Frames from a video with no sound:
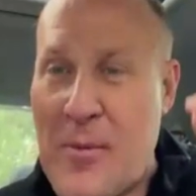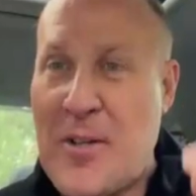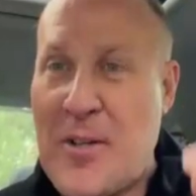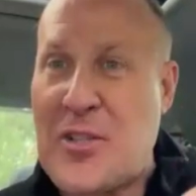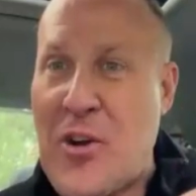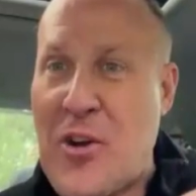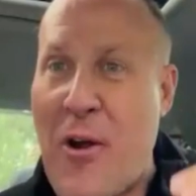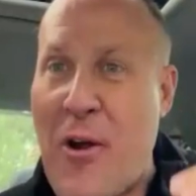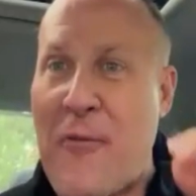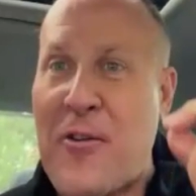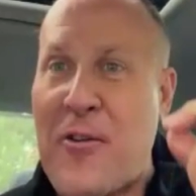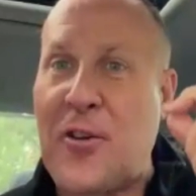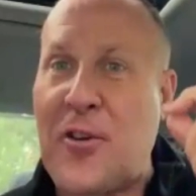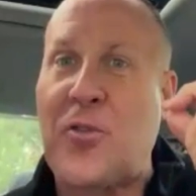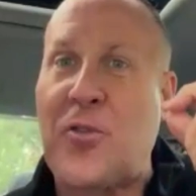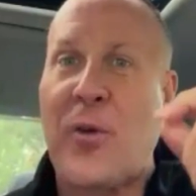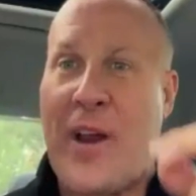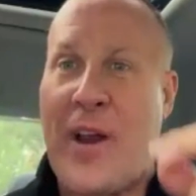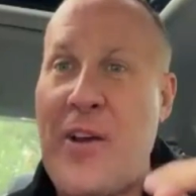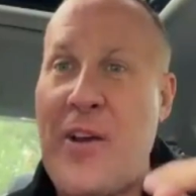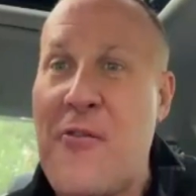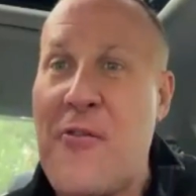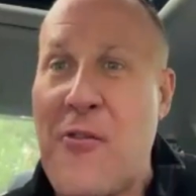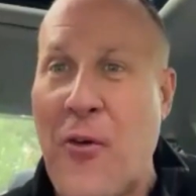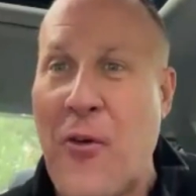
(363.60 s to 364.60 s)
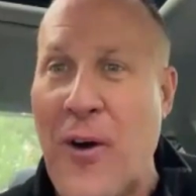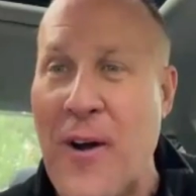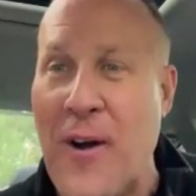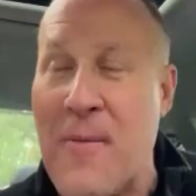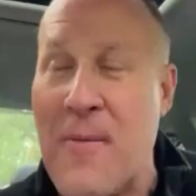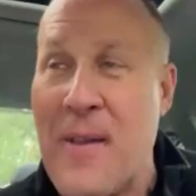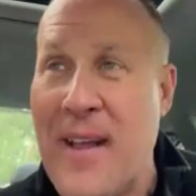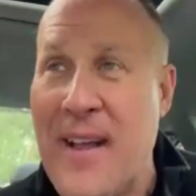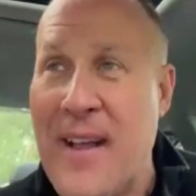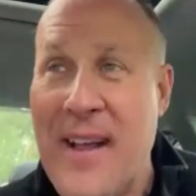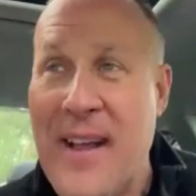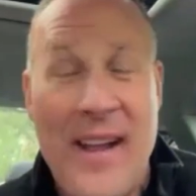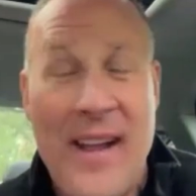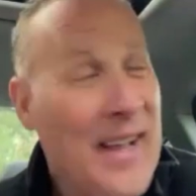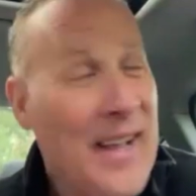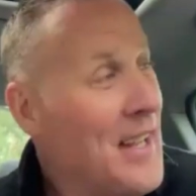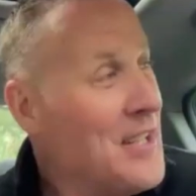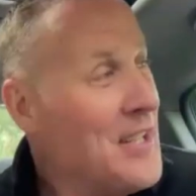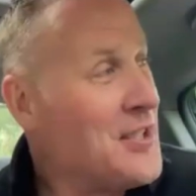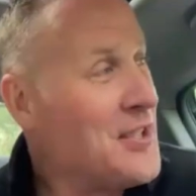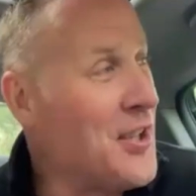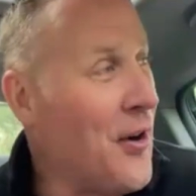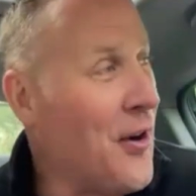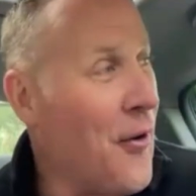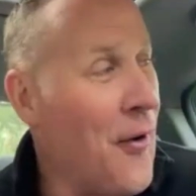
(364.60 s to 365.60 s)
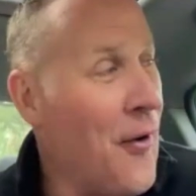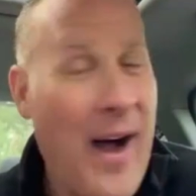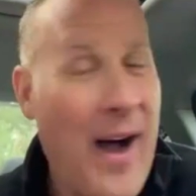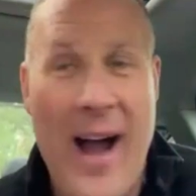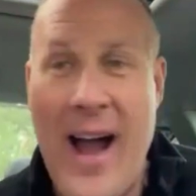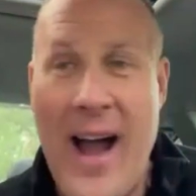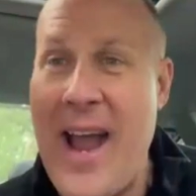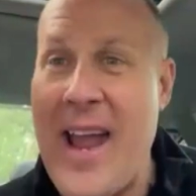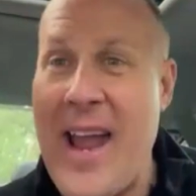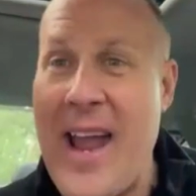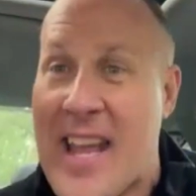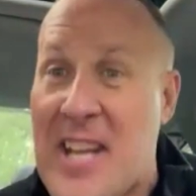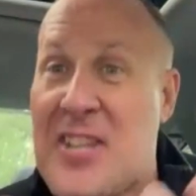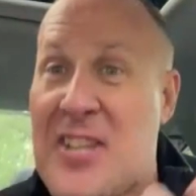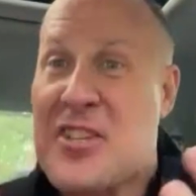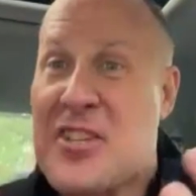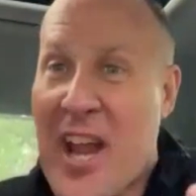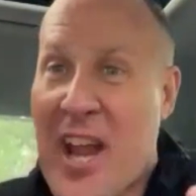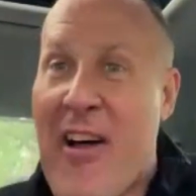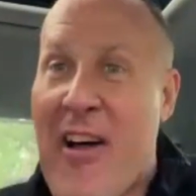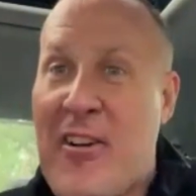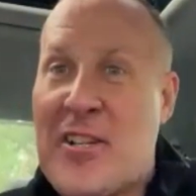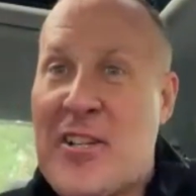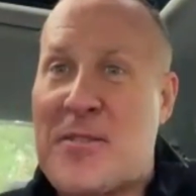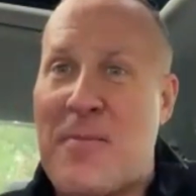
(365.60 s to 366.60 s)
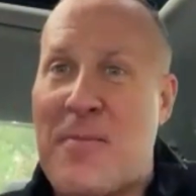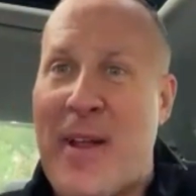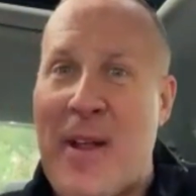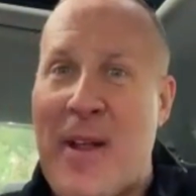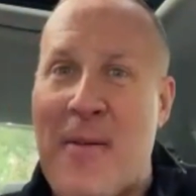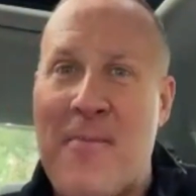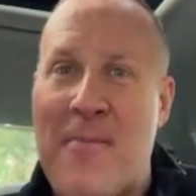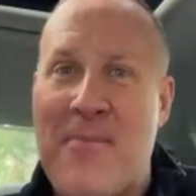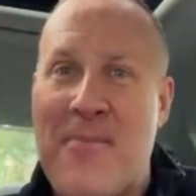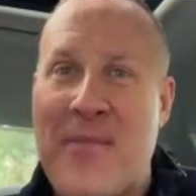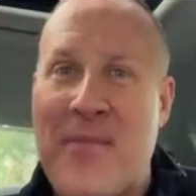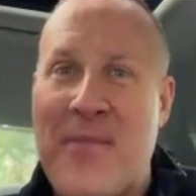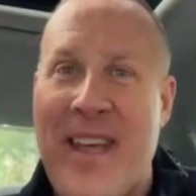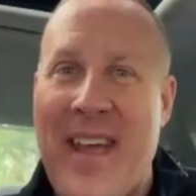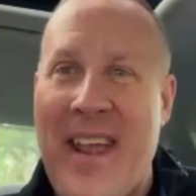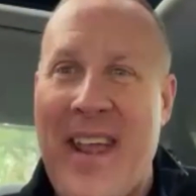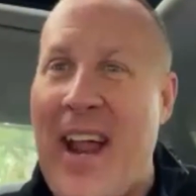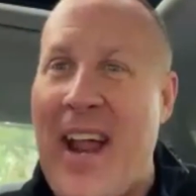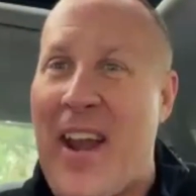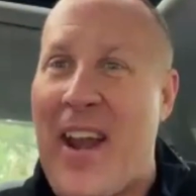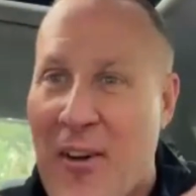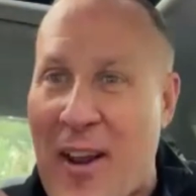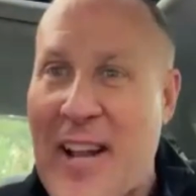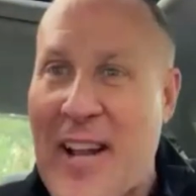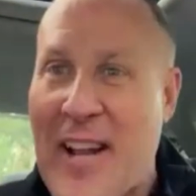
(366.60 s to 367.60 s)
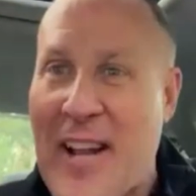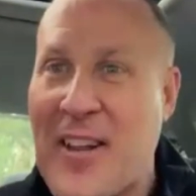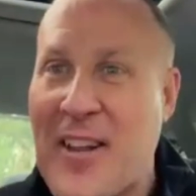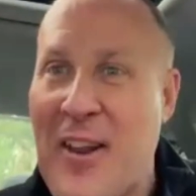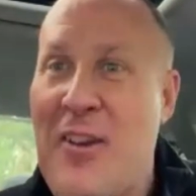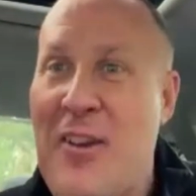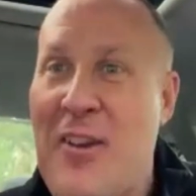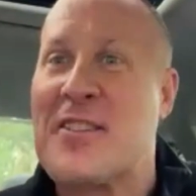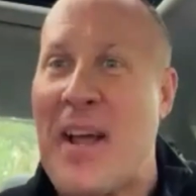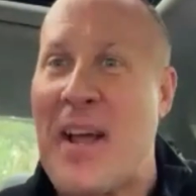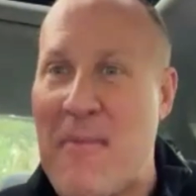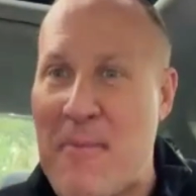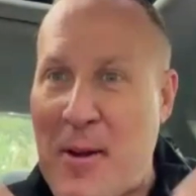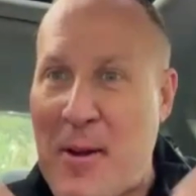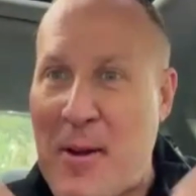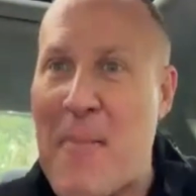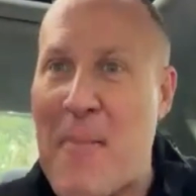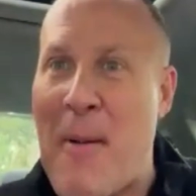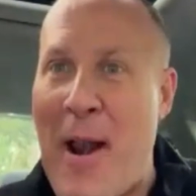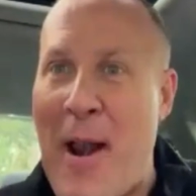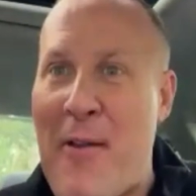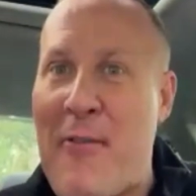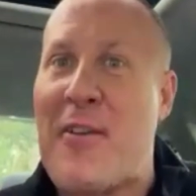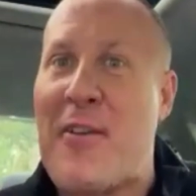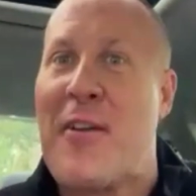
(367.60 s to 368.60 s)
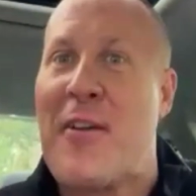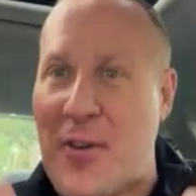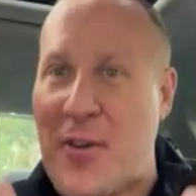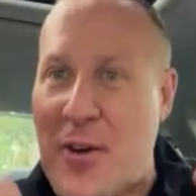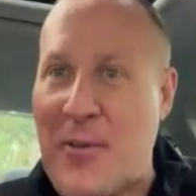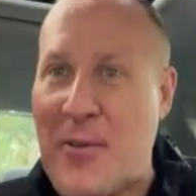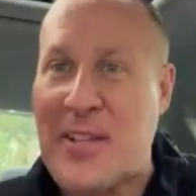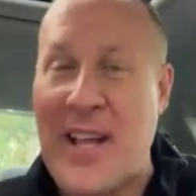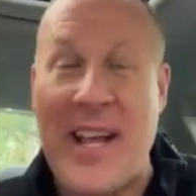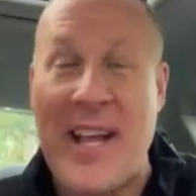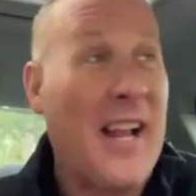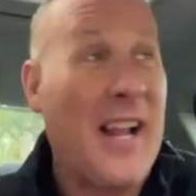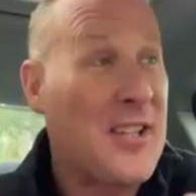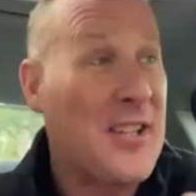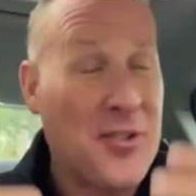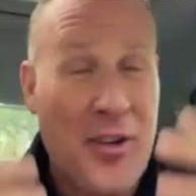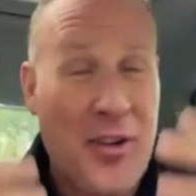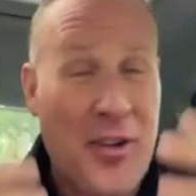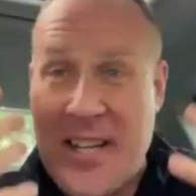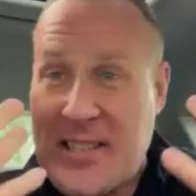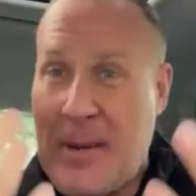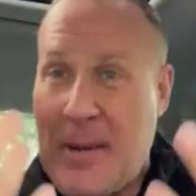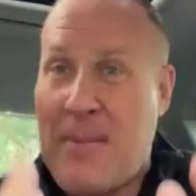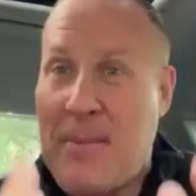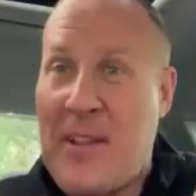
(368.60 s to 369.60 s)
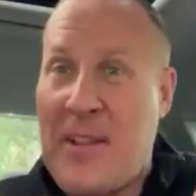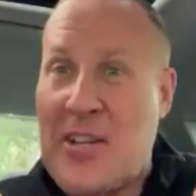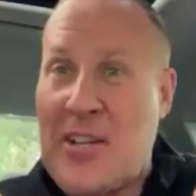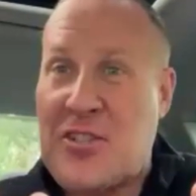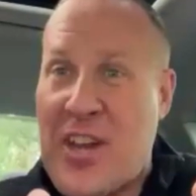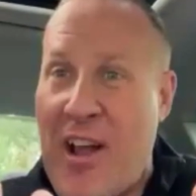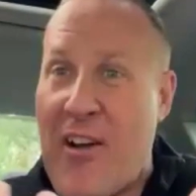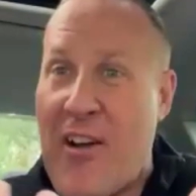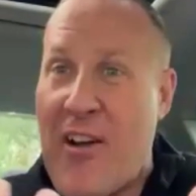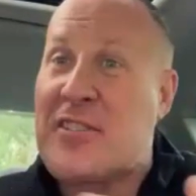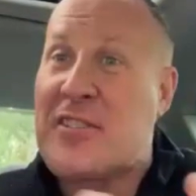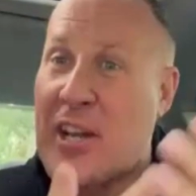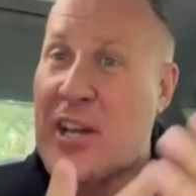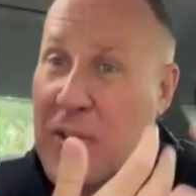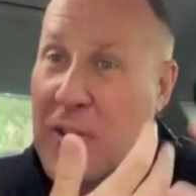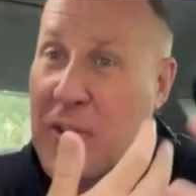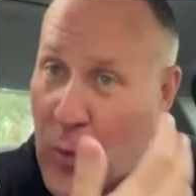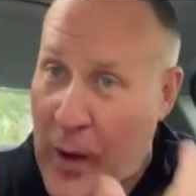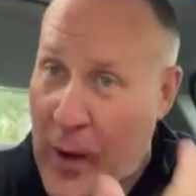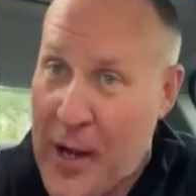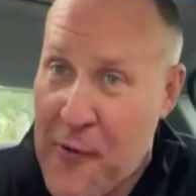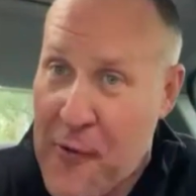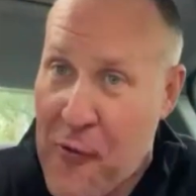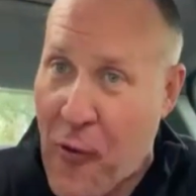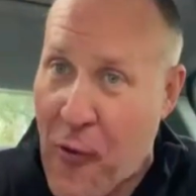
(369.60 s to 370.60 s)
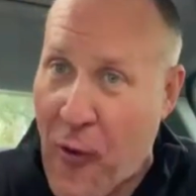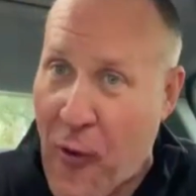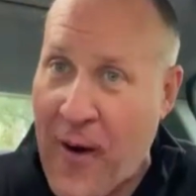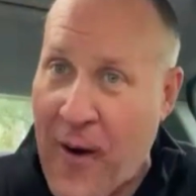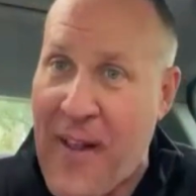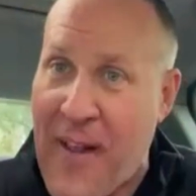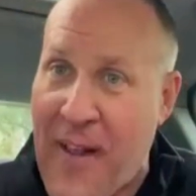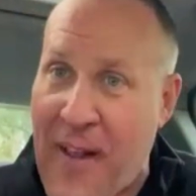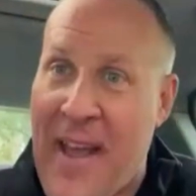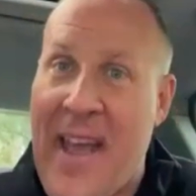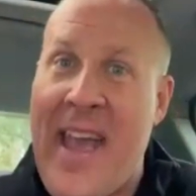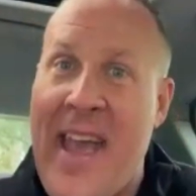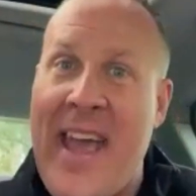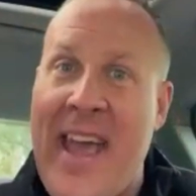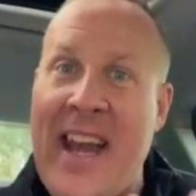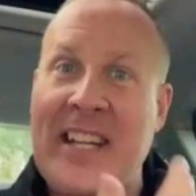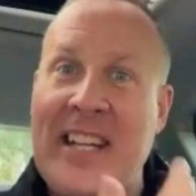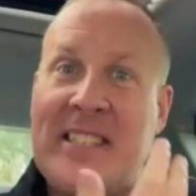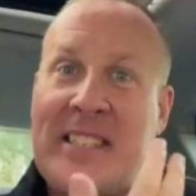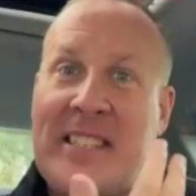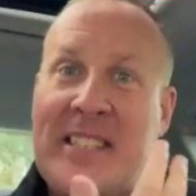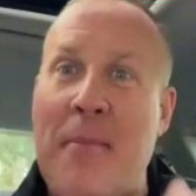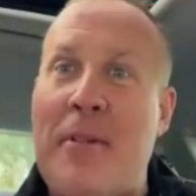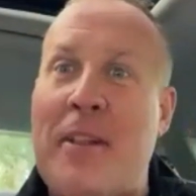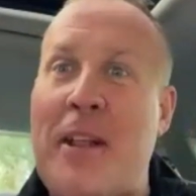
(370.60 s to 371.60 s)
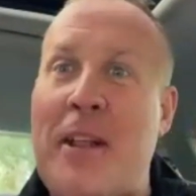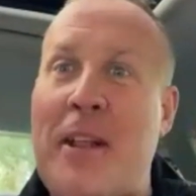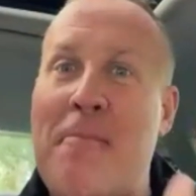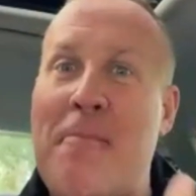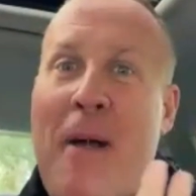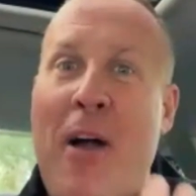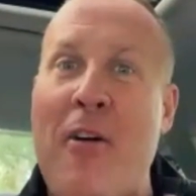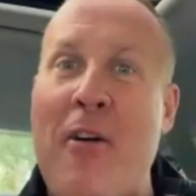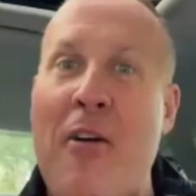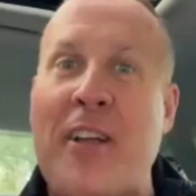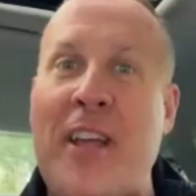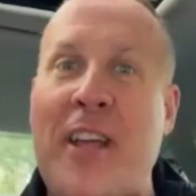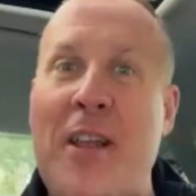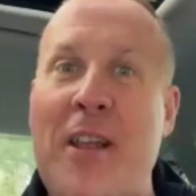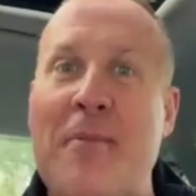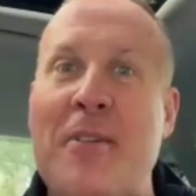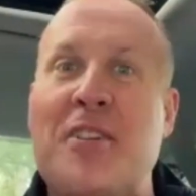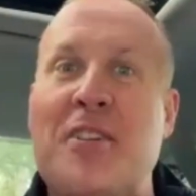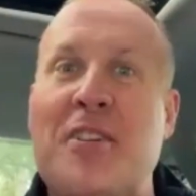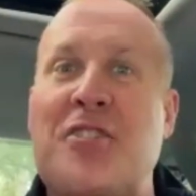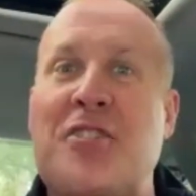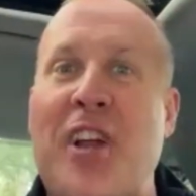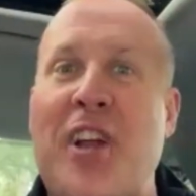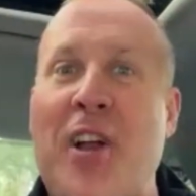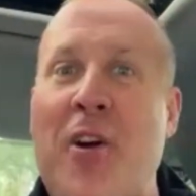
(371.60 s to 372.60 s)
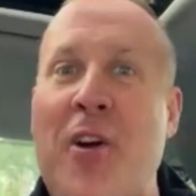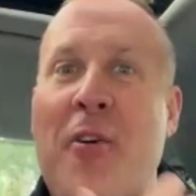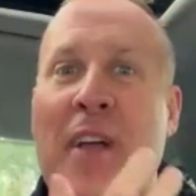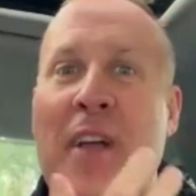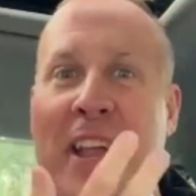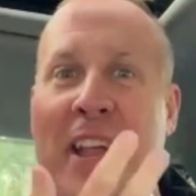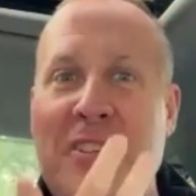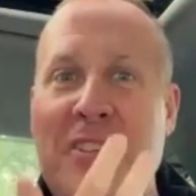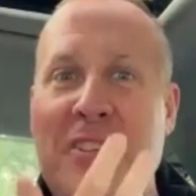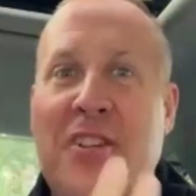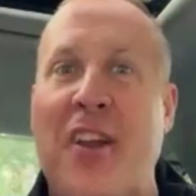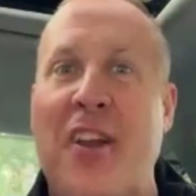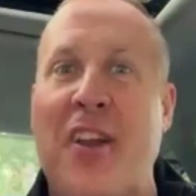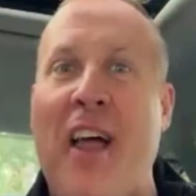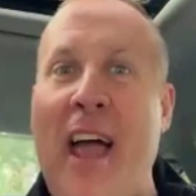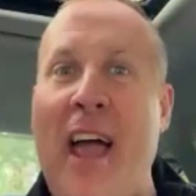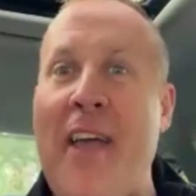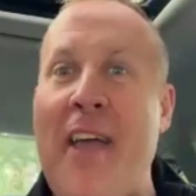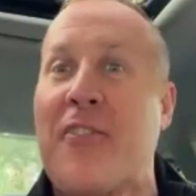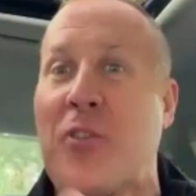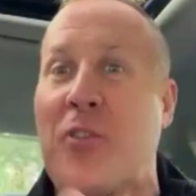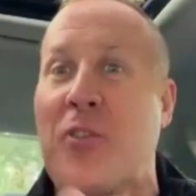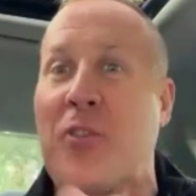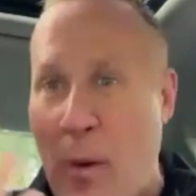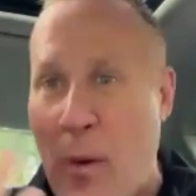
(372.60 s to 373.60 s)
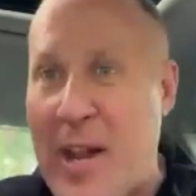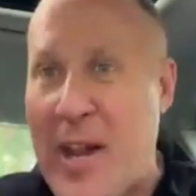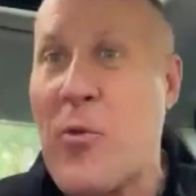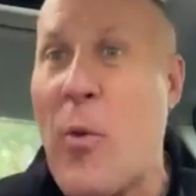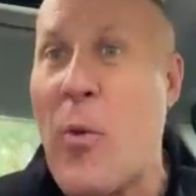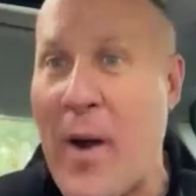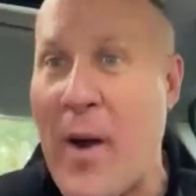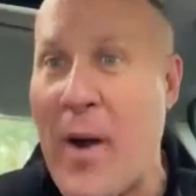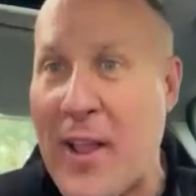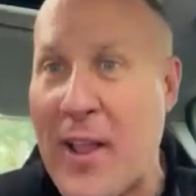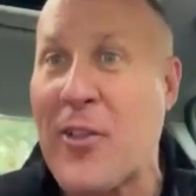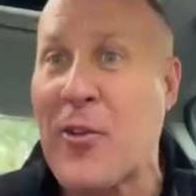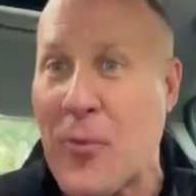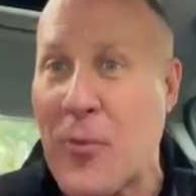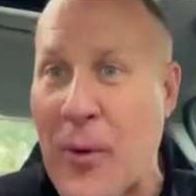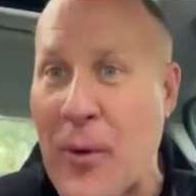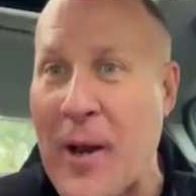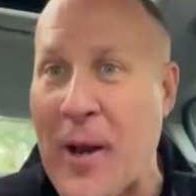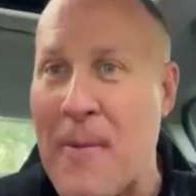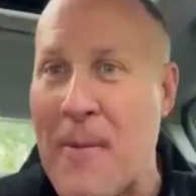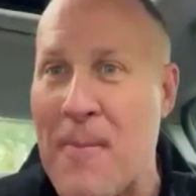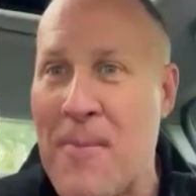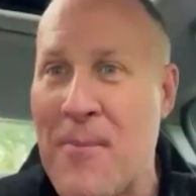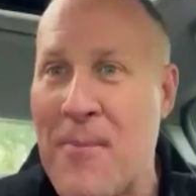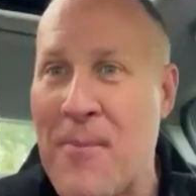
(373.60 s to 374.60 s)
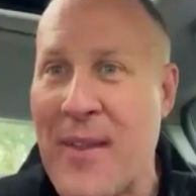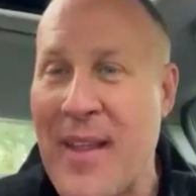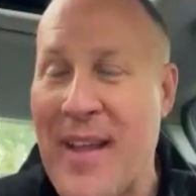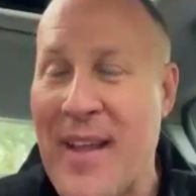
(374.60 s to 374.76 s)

Kilimanjaro if you train for it. So I, he challenged me, and I don't like to lose. I'm competitive. So I accepted the challenge. I trained for it, and I summited Mount Kilimanjaro in July of 2023.